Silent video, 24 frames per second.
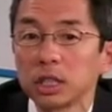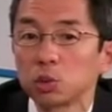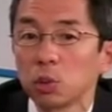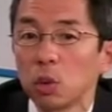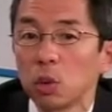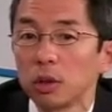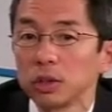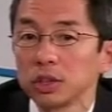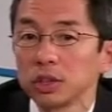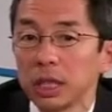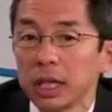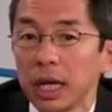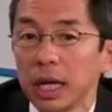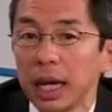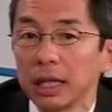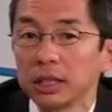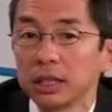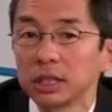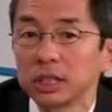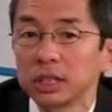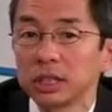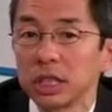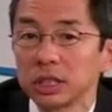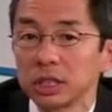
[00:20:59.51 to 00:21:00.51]
as well as the
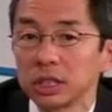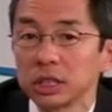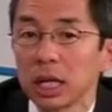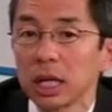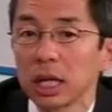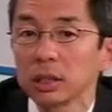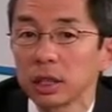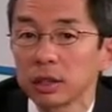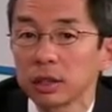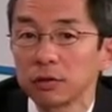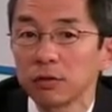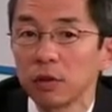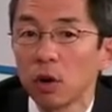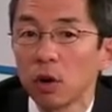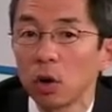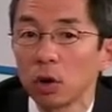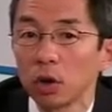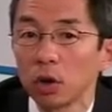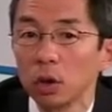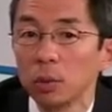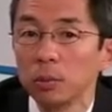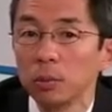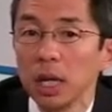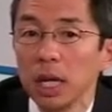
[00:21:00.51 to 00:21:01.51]
end systolic
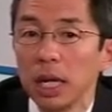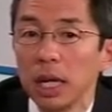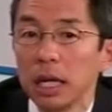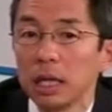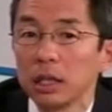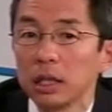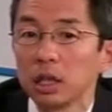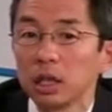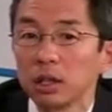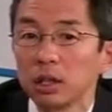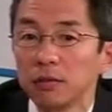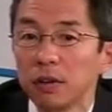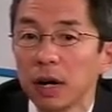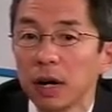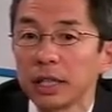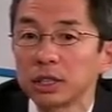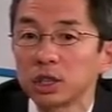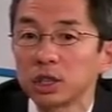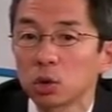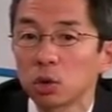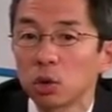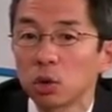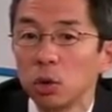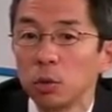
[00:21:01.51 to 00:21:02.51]
volume in the
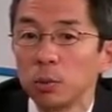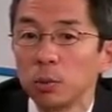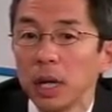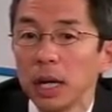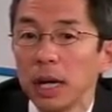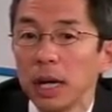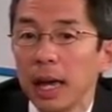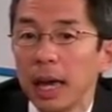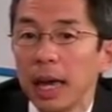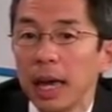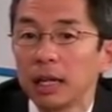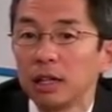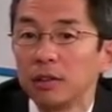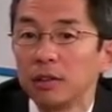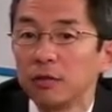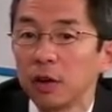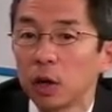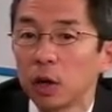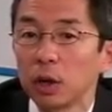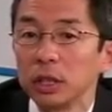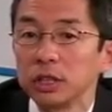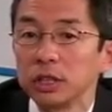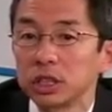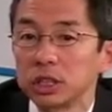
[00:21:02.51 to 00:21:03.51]
device group, and a
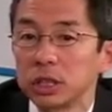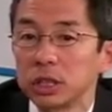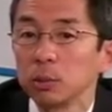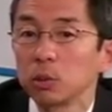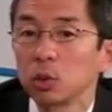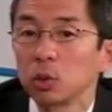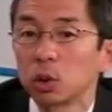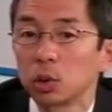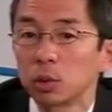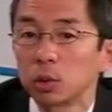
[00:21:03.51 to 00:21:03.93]
very similar